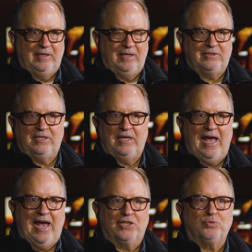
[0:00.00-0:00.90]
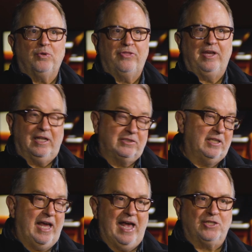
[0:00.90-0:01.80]
It's an actual thing. It's
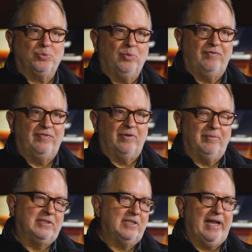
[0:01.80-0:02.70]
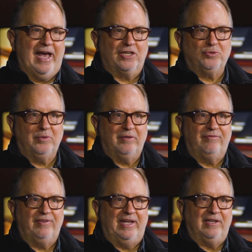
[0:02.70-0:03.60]
an actual film. It's an actual
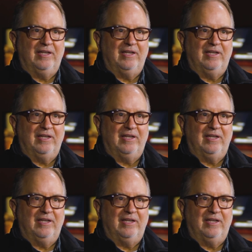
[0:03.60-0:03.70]
event.